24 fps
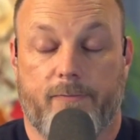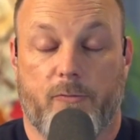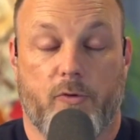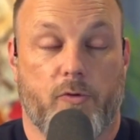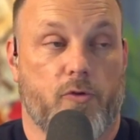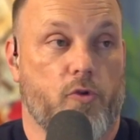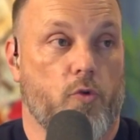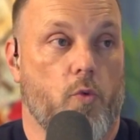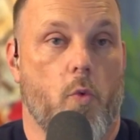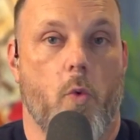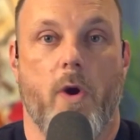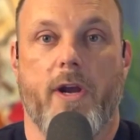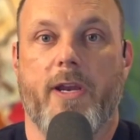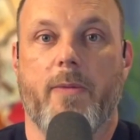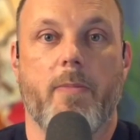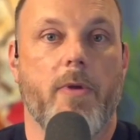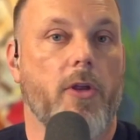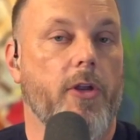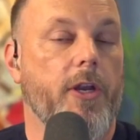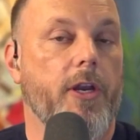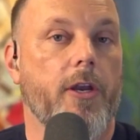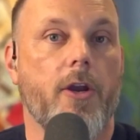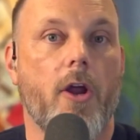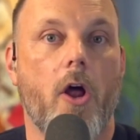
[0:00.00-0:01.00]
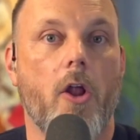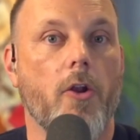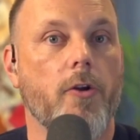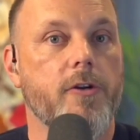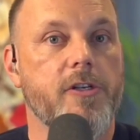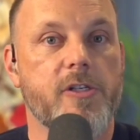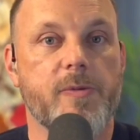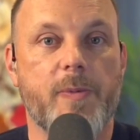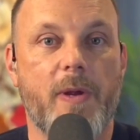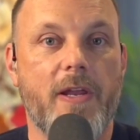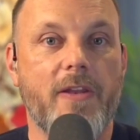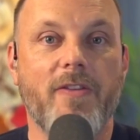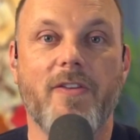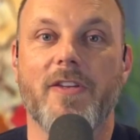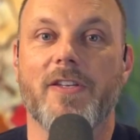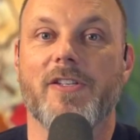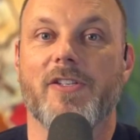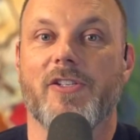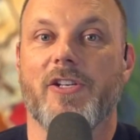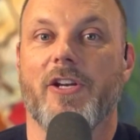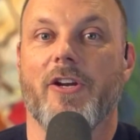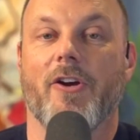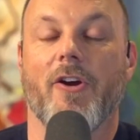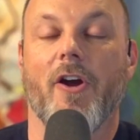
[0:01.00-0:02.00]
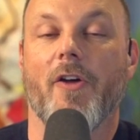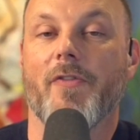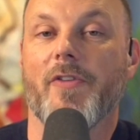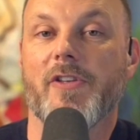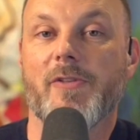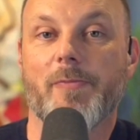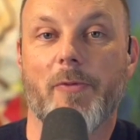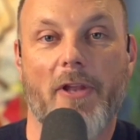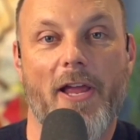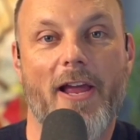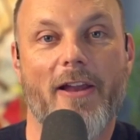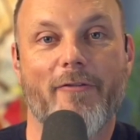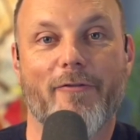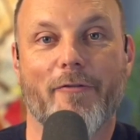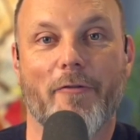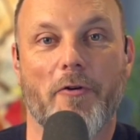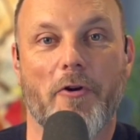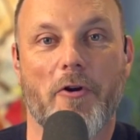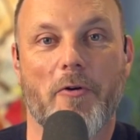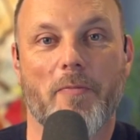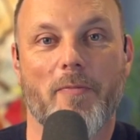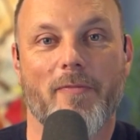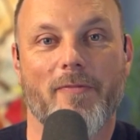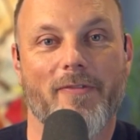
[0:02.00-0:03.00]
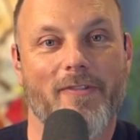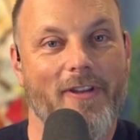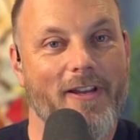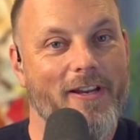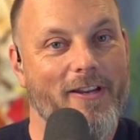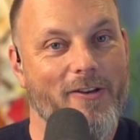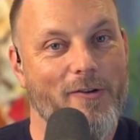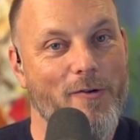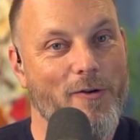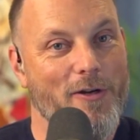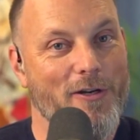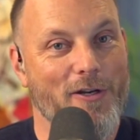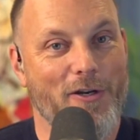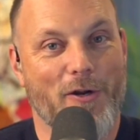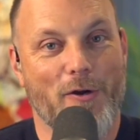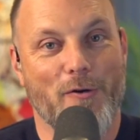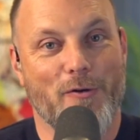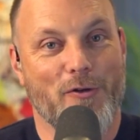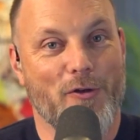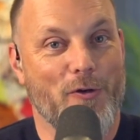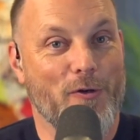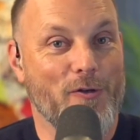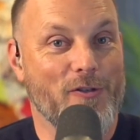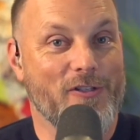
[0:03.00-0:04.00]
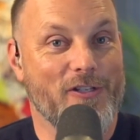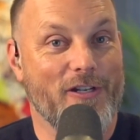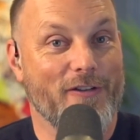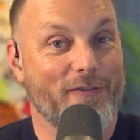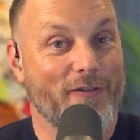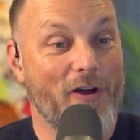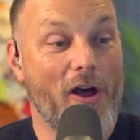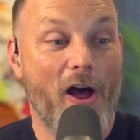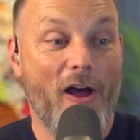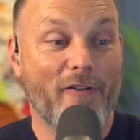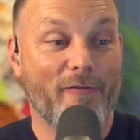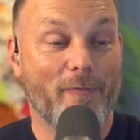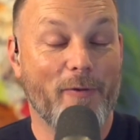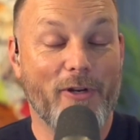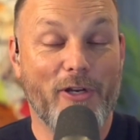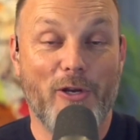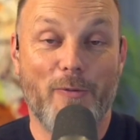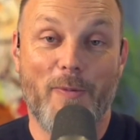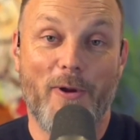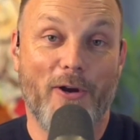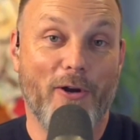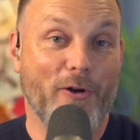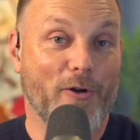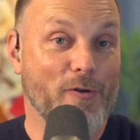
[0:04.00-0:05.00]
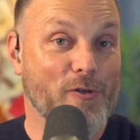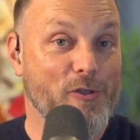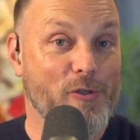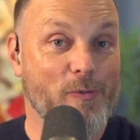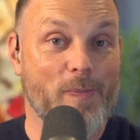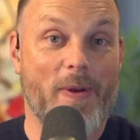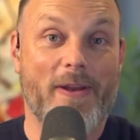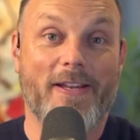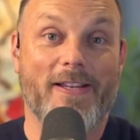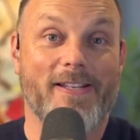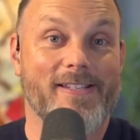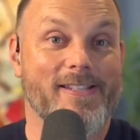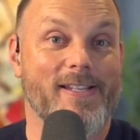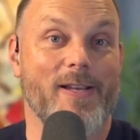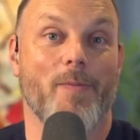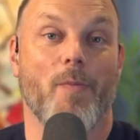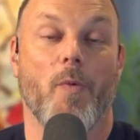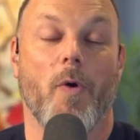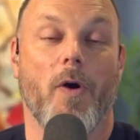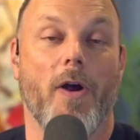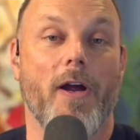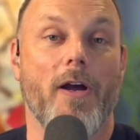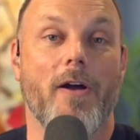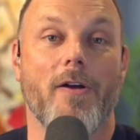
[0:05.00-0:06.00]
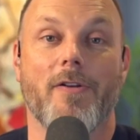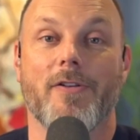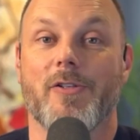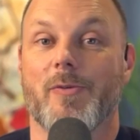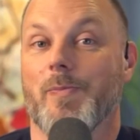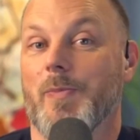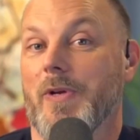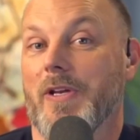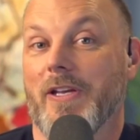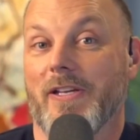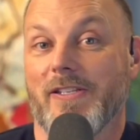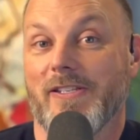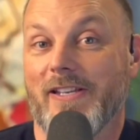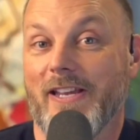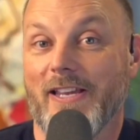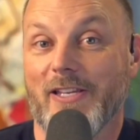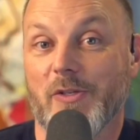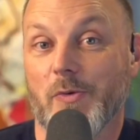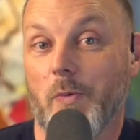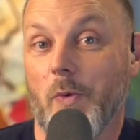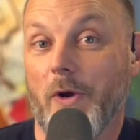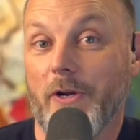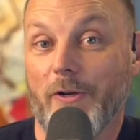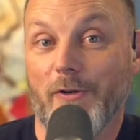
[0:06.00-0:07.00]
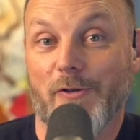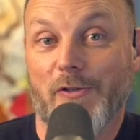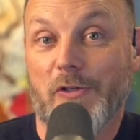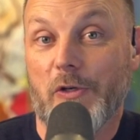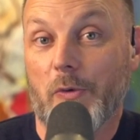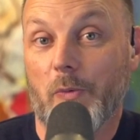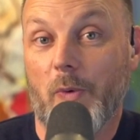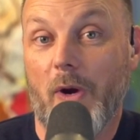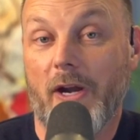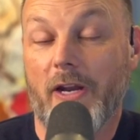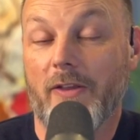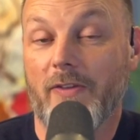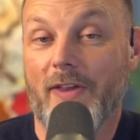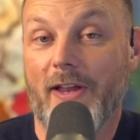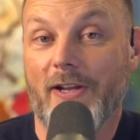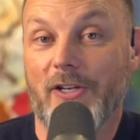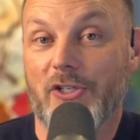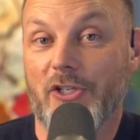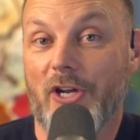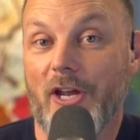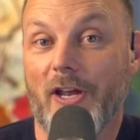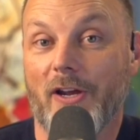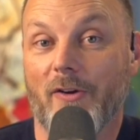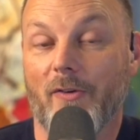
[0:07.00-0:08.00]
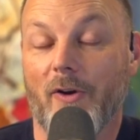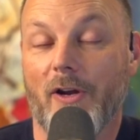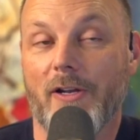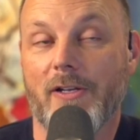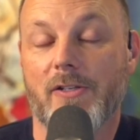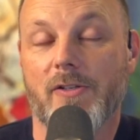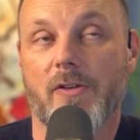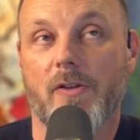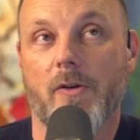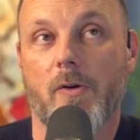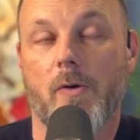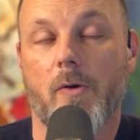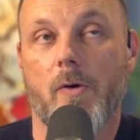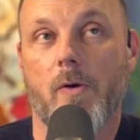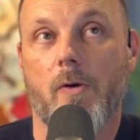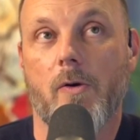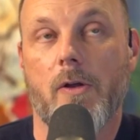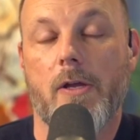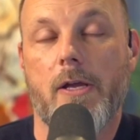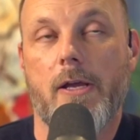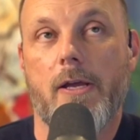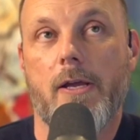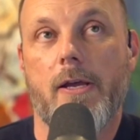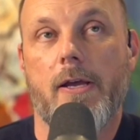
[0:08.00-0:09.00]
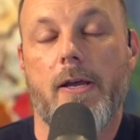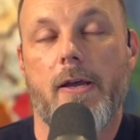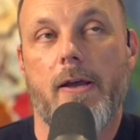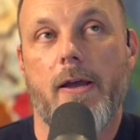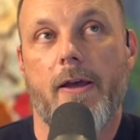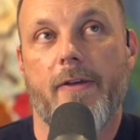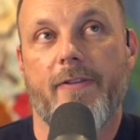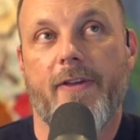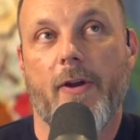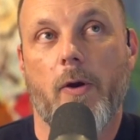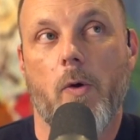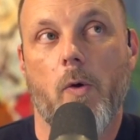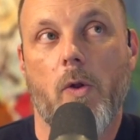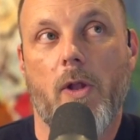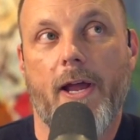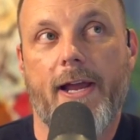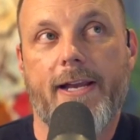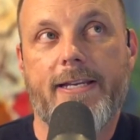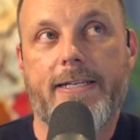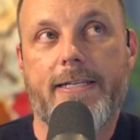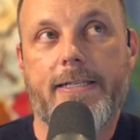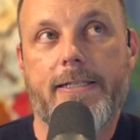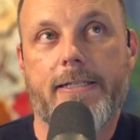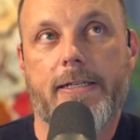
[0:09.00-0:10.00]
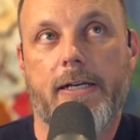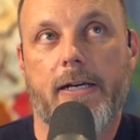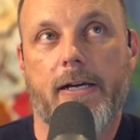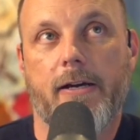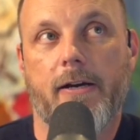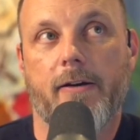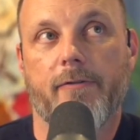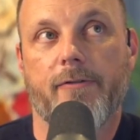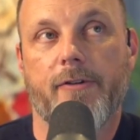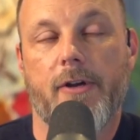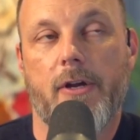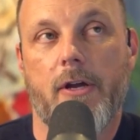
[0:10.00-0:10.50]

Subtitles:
$20 million spend this year on this platform. Like you can go turn stuff off, but you better go spend it somewhere else because guess what? You're still writing that check, right? So that whole idea of